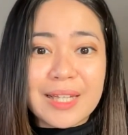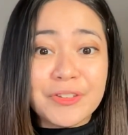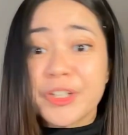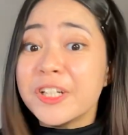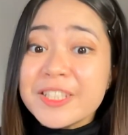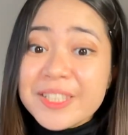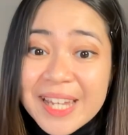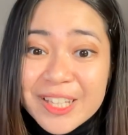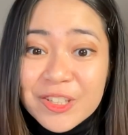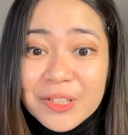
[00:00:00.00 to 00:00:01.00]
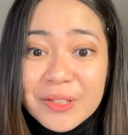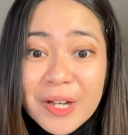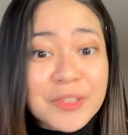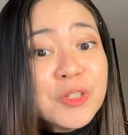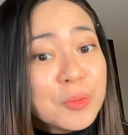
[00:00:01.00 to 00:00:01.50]
they're gonna take a
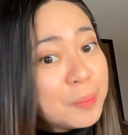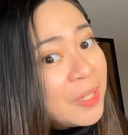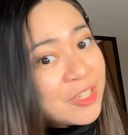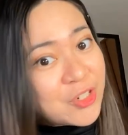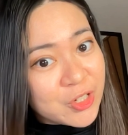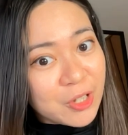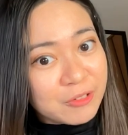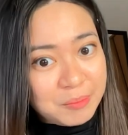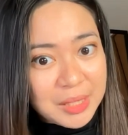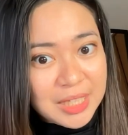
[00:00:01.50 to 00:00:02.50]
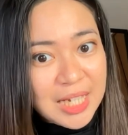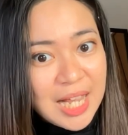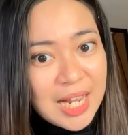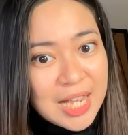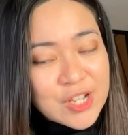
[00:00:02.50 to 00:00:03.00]
new picture of me.
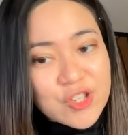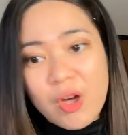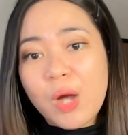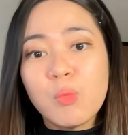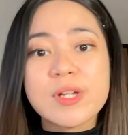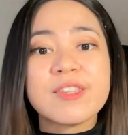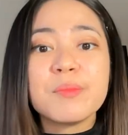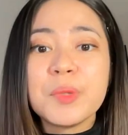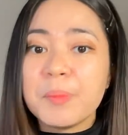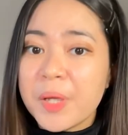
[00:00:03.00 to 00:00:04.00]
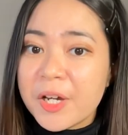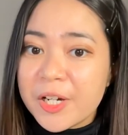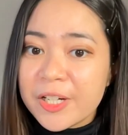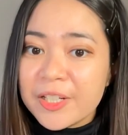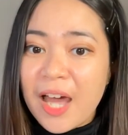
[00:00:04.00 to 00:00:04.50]
So I wasn't
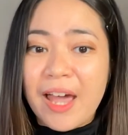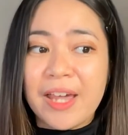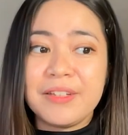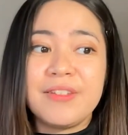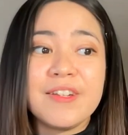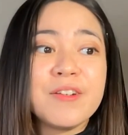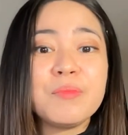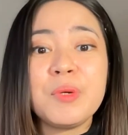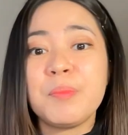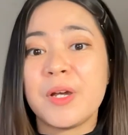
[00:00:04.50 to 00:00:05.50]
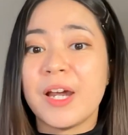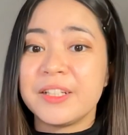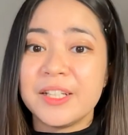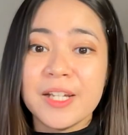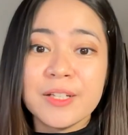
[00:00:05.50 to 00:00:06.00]
prepared. I
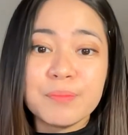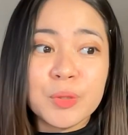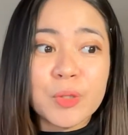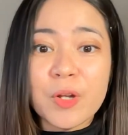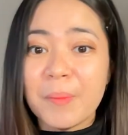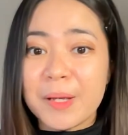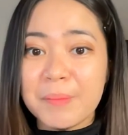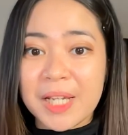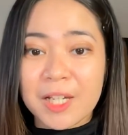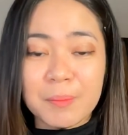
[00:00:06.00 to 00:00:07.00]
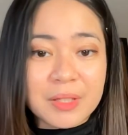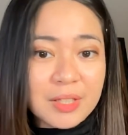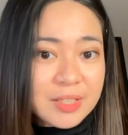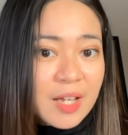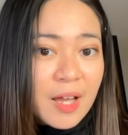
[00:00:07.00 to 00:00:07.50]
didn't put on my makeup at the
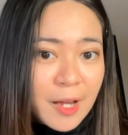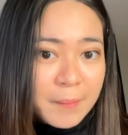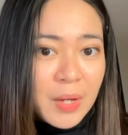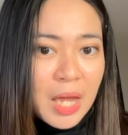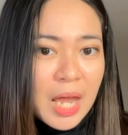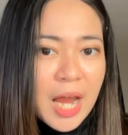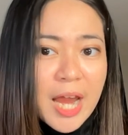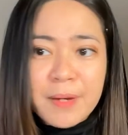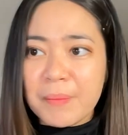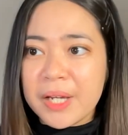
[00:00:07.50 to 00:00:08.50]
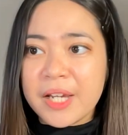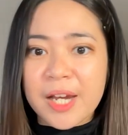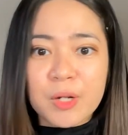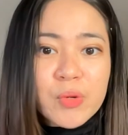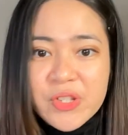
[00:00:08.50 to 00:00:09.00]
time, and my
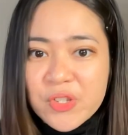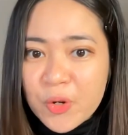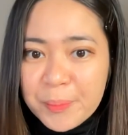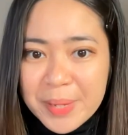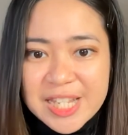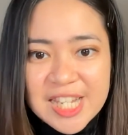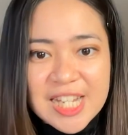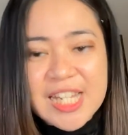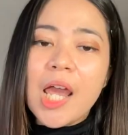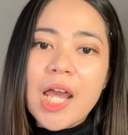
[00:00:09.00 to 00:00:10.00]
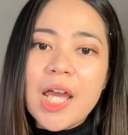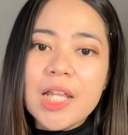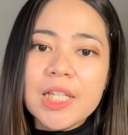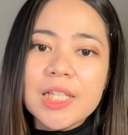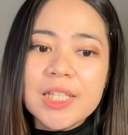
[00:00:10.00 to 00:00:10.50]
hair was so messy.
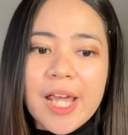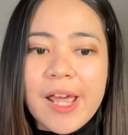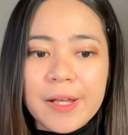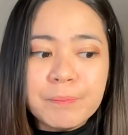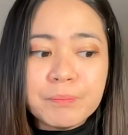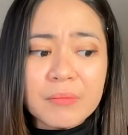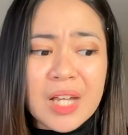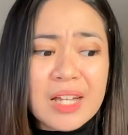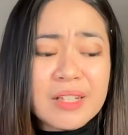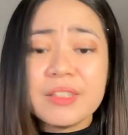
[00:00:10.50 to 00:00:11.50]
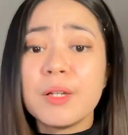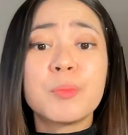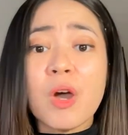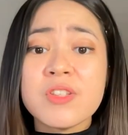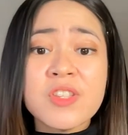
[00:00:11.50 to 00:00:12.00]
And then the
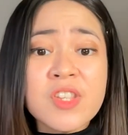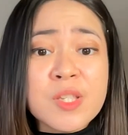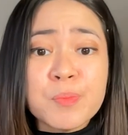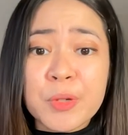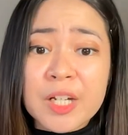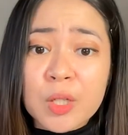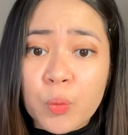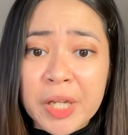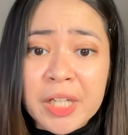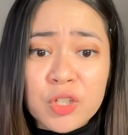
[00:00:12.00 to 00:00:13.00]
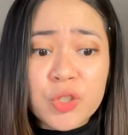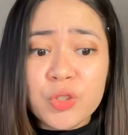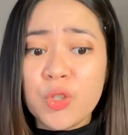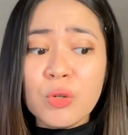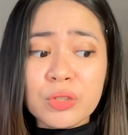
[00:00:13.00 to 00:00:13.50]
process is pretty quick.
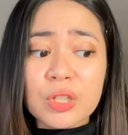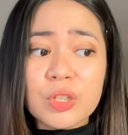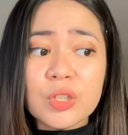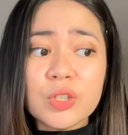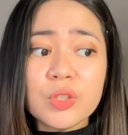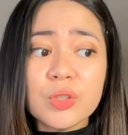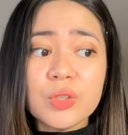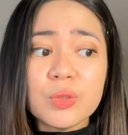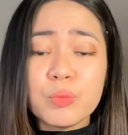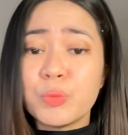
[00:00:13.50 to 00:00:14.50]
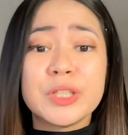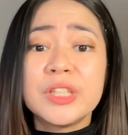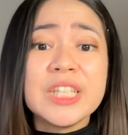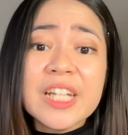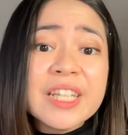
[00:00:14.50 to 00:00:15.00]
We
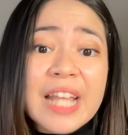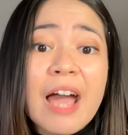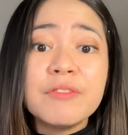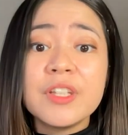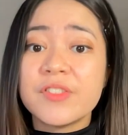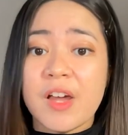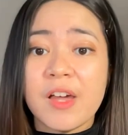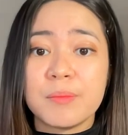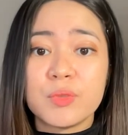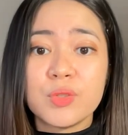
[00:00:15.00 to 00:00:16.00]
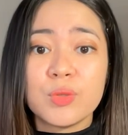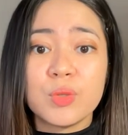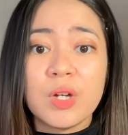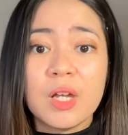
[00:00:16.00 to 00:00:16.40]
didn't have the time to,